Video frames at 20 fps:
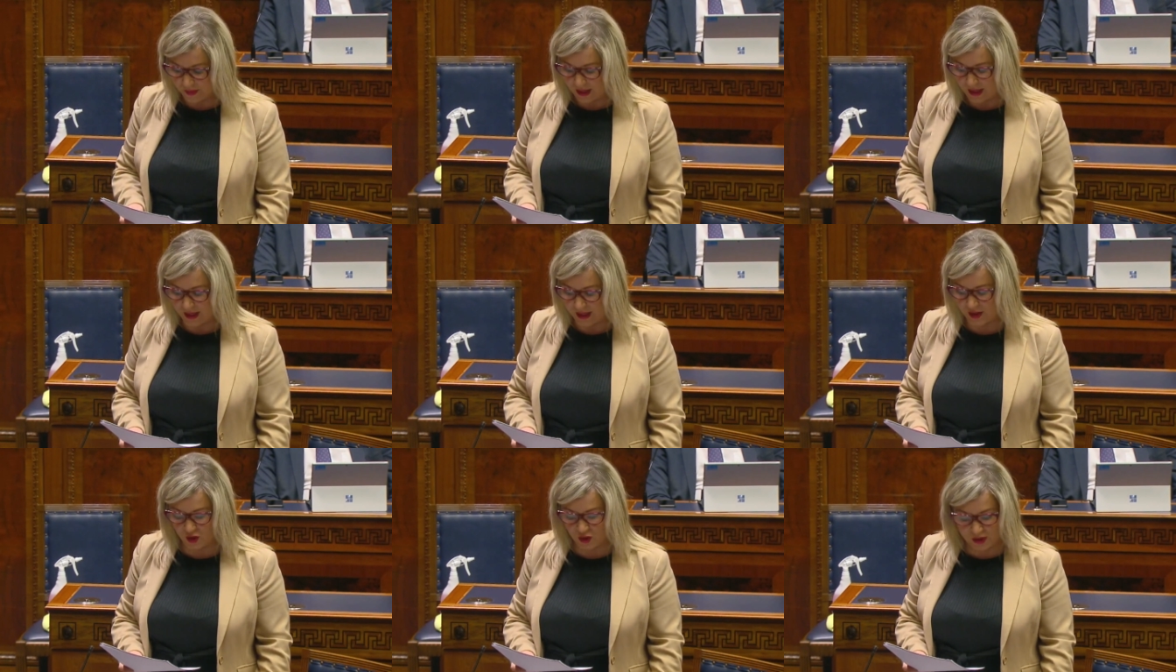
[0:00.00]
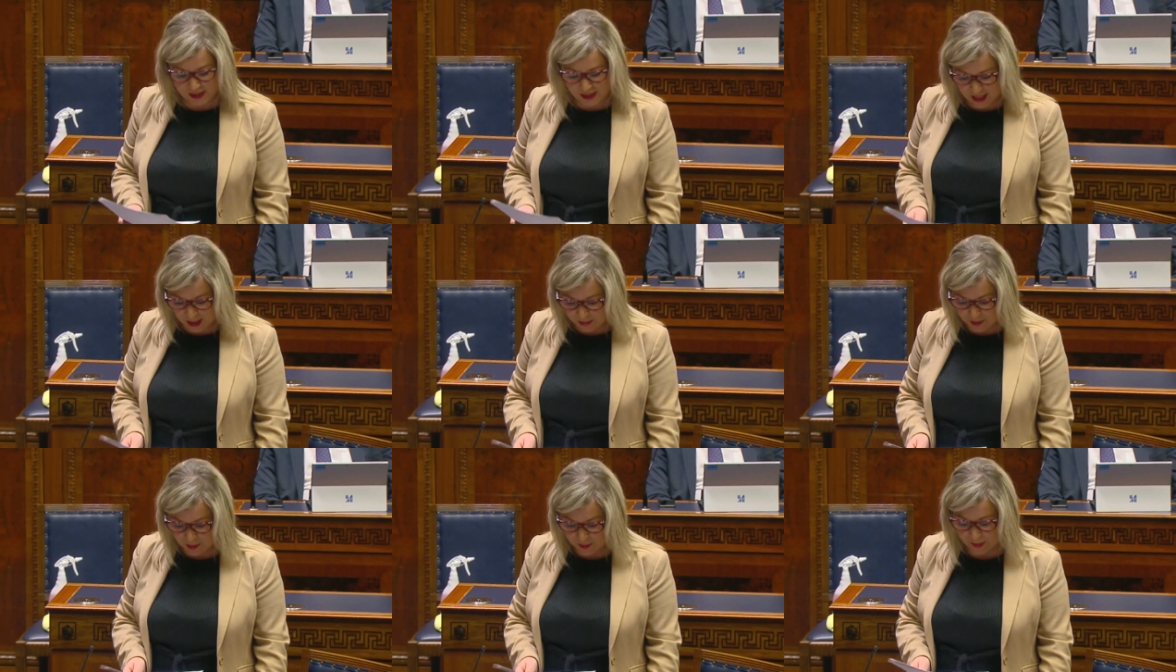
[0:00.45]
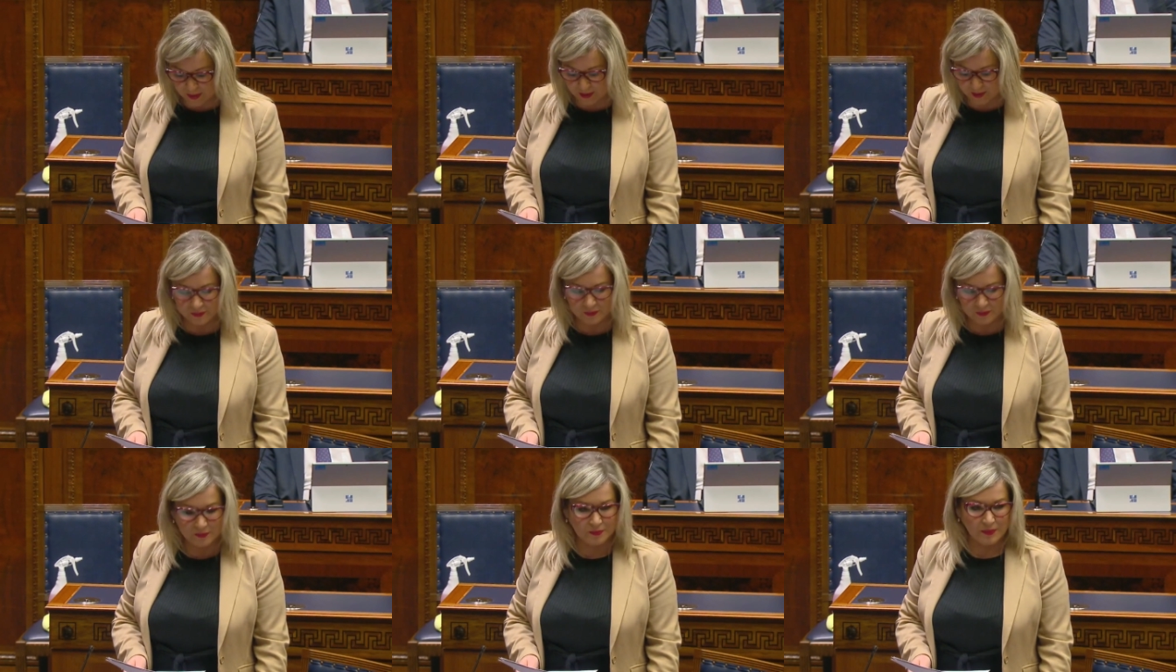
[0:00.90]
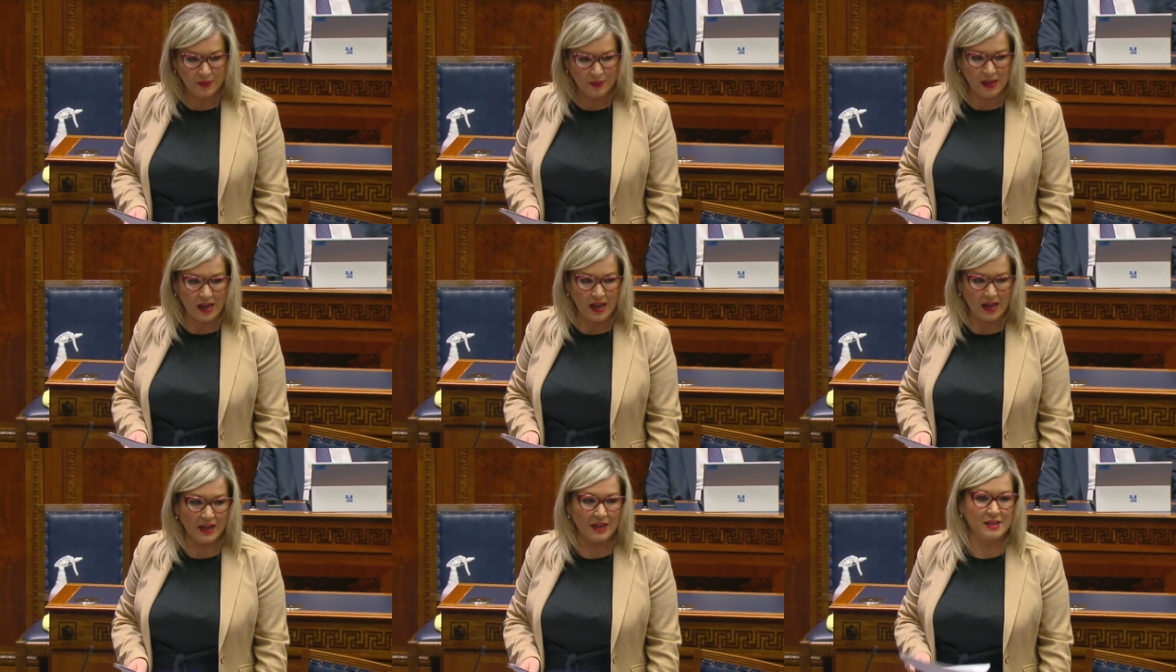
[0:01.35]
it's unacceptable,
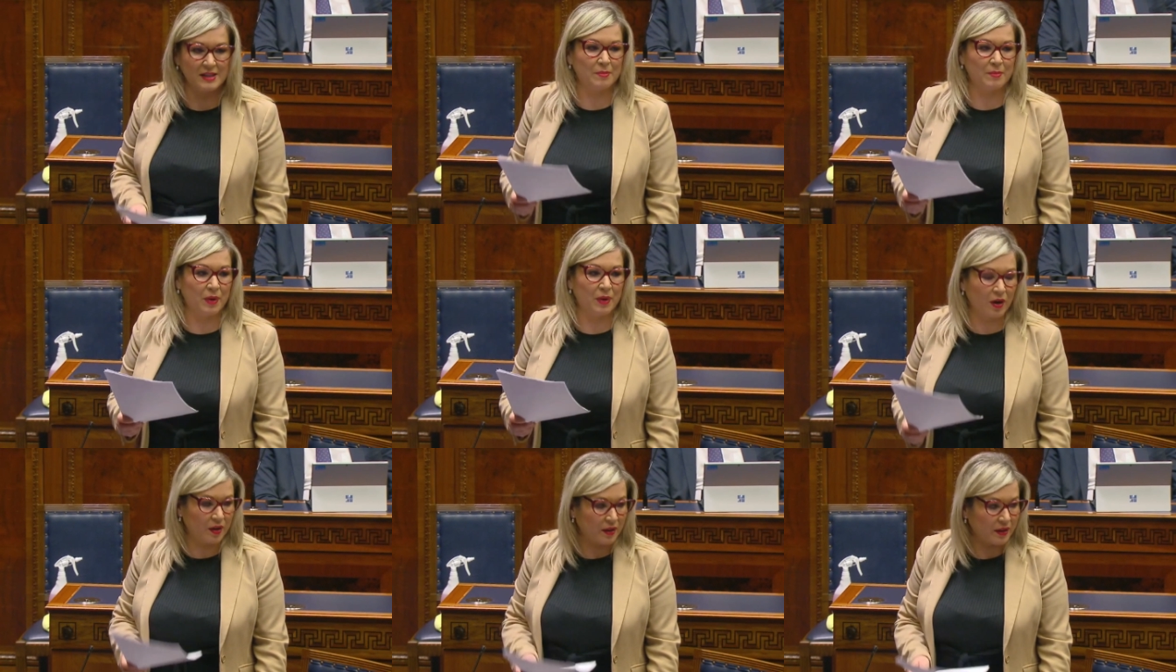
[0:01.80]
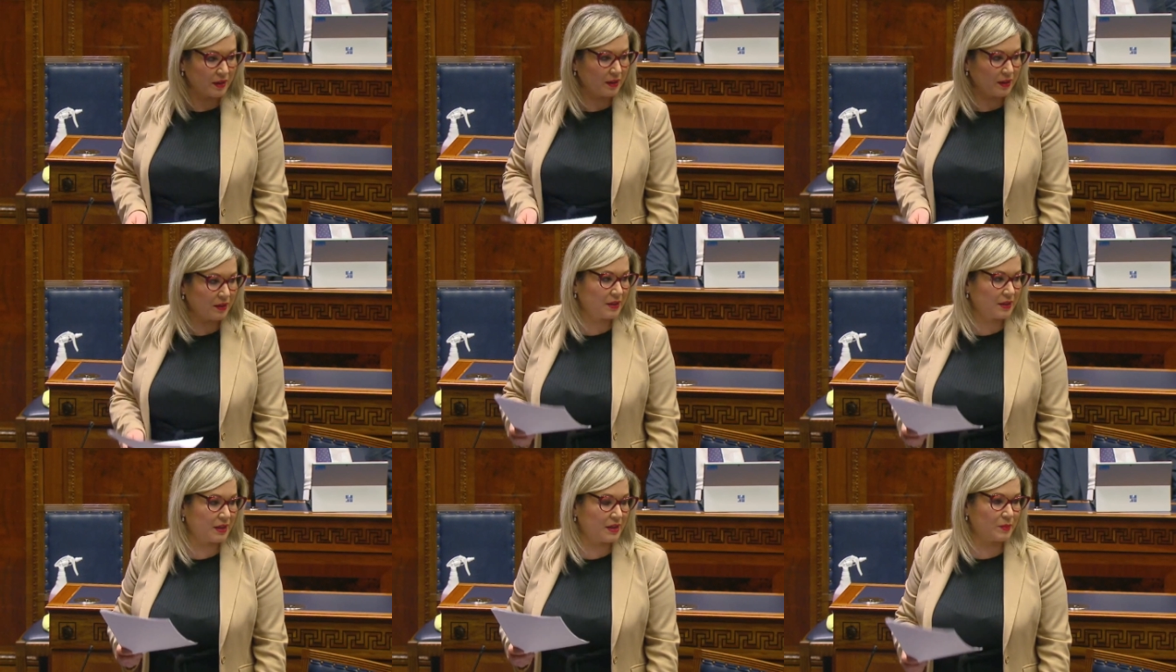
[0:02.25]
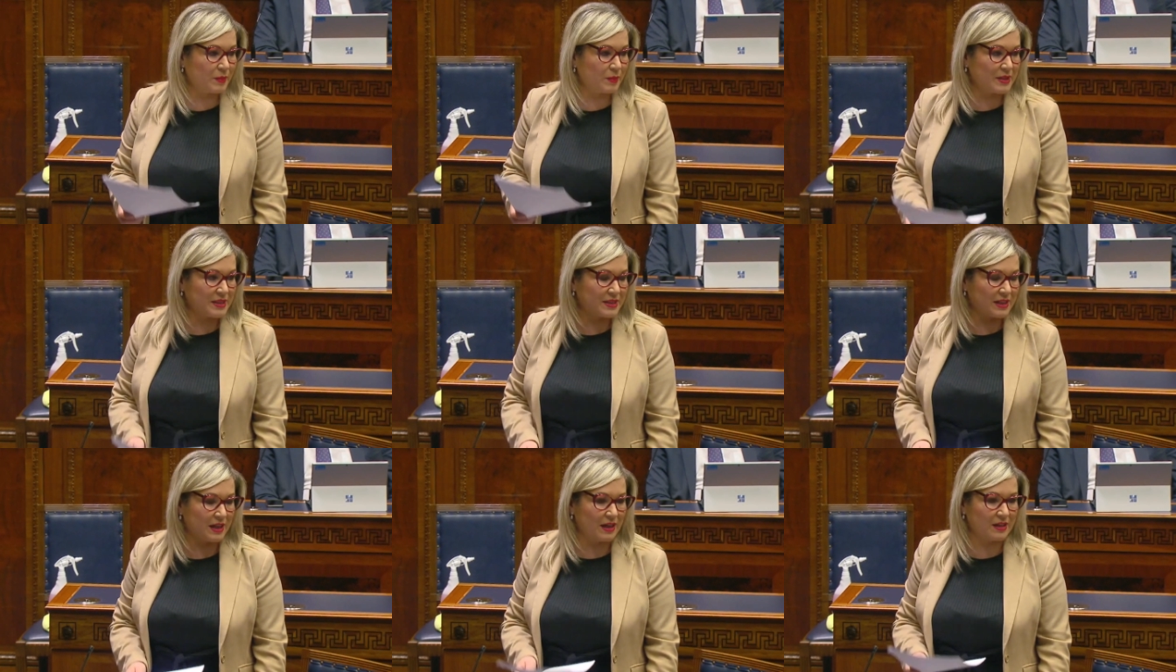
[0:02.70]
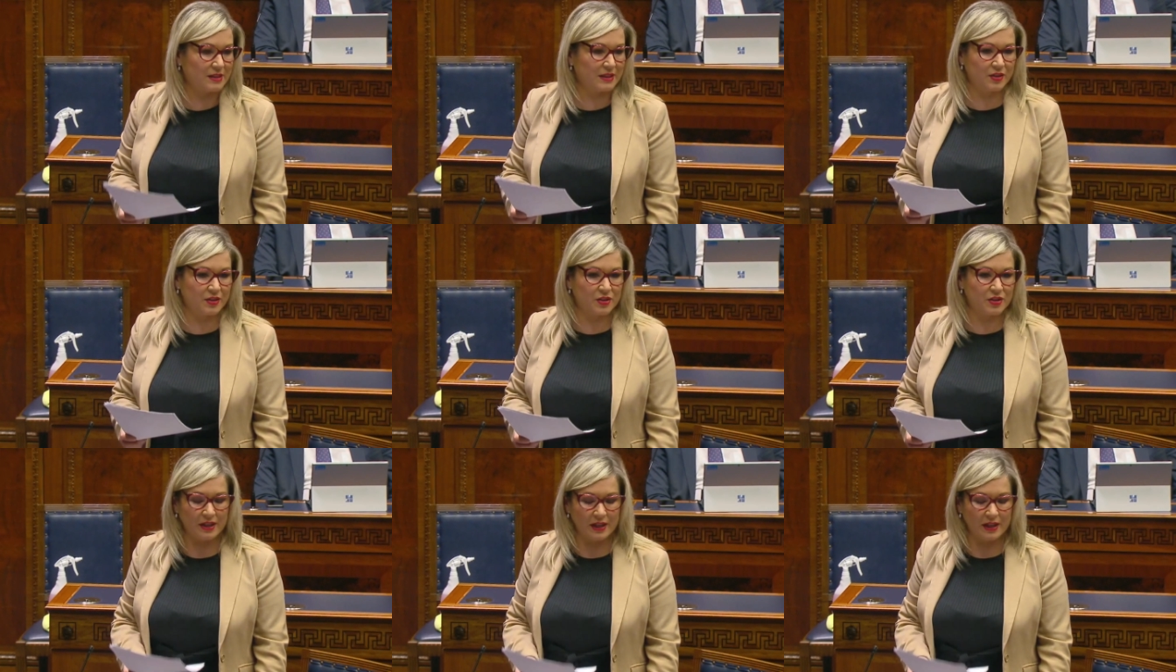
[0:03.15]
and it is a miracle that as we stand
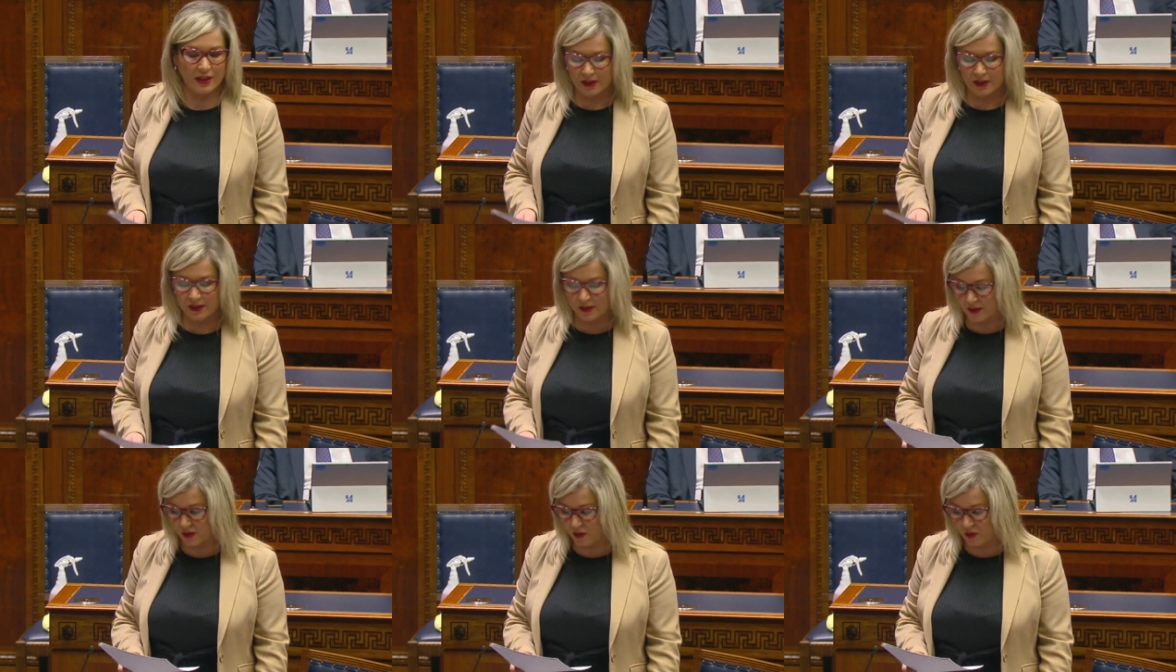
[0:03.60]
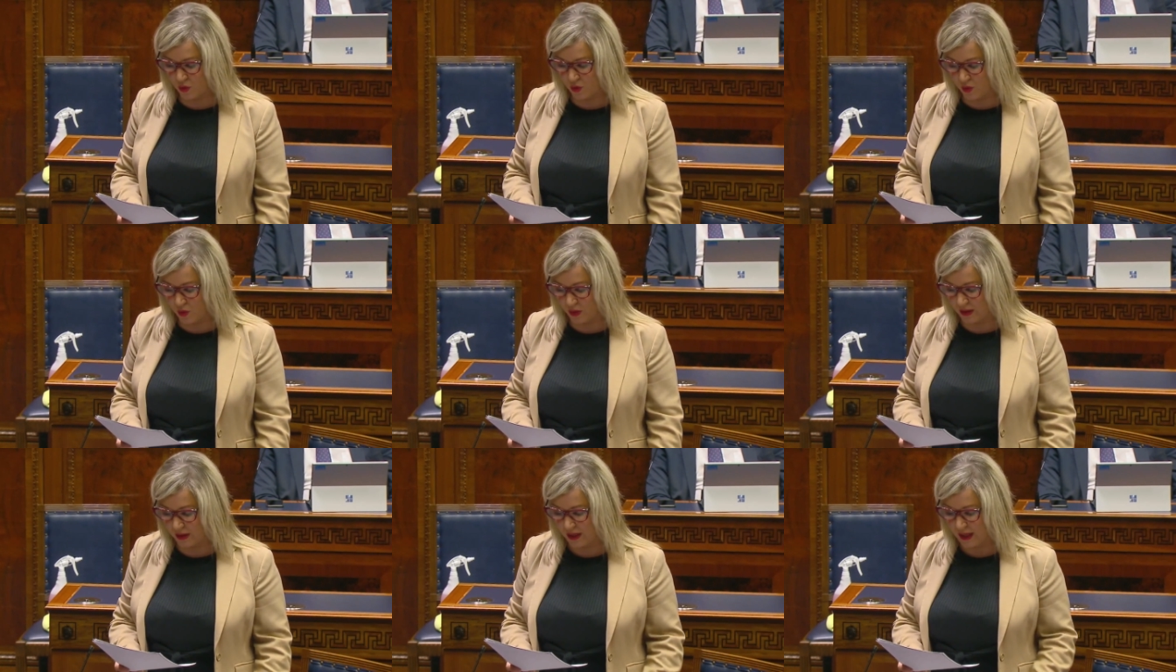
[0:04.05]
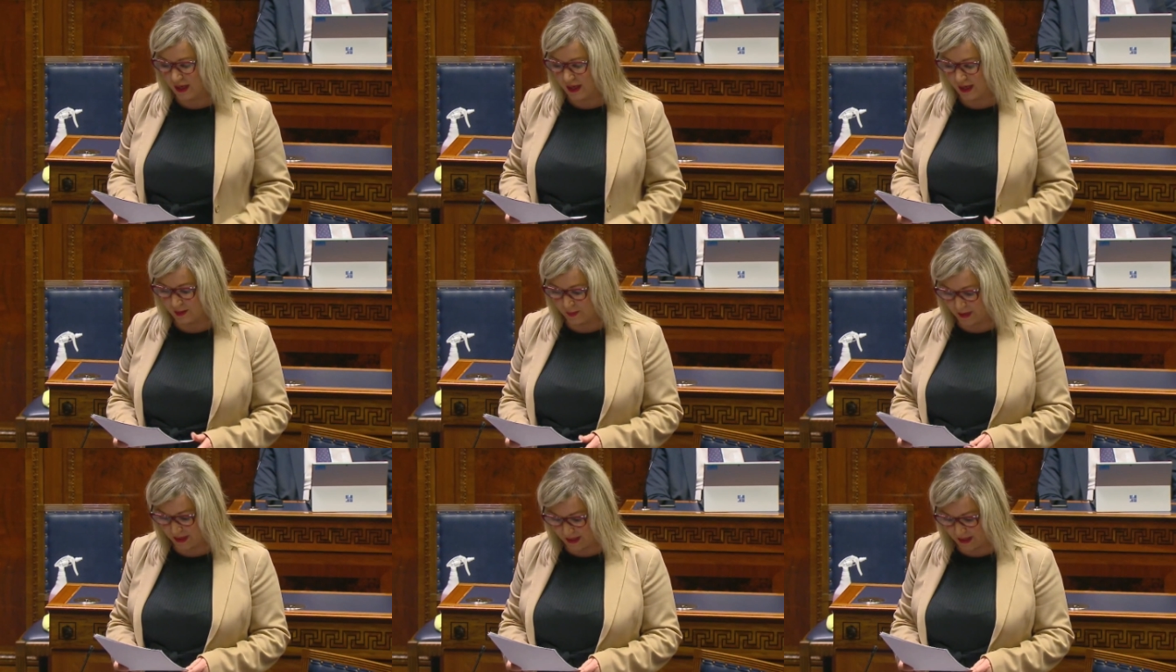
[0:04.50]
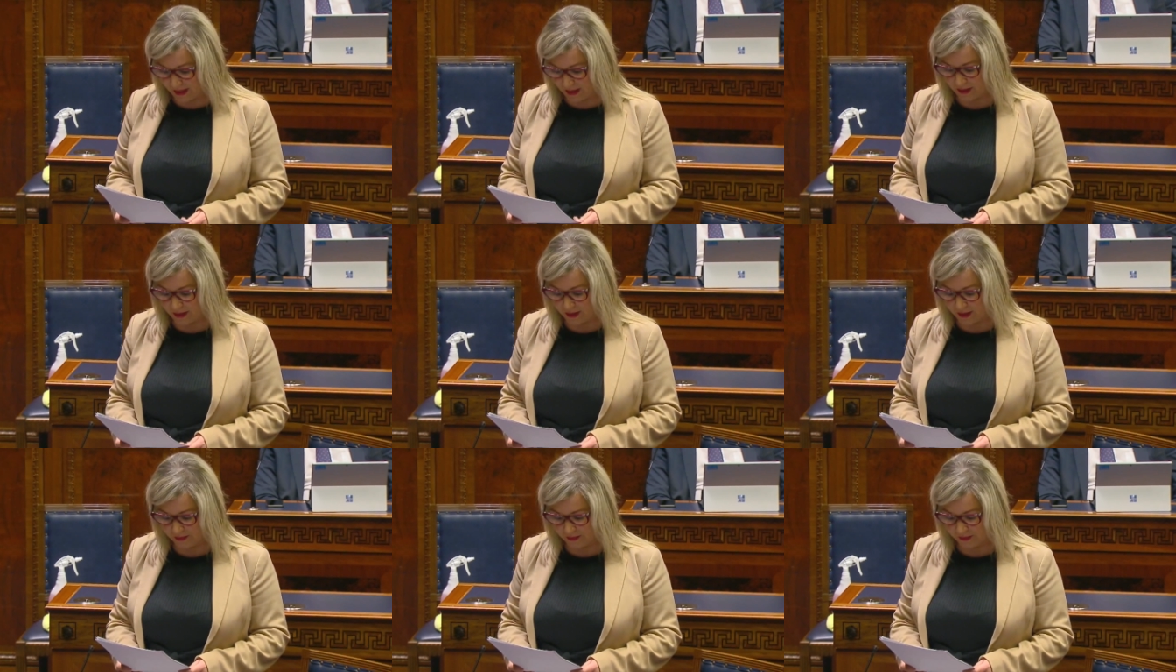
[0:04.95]
here today that no one has been
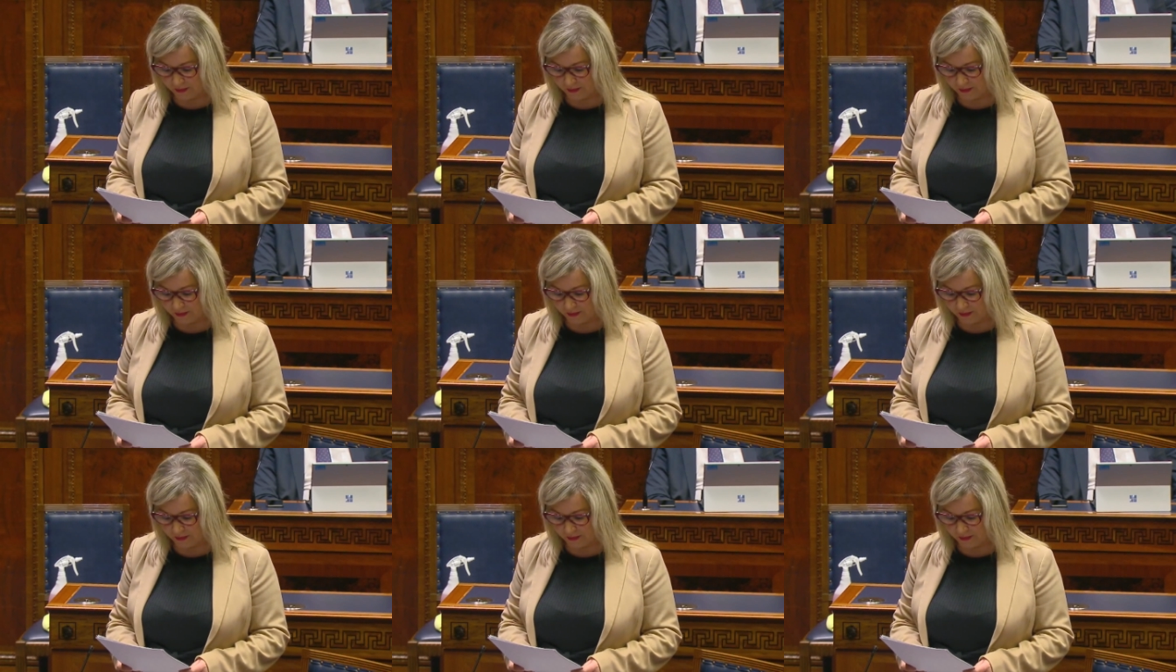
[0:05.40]
killed.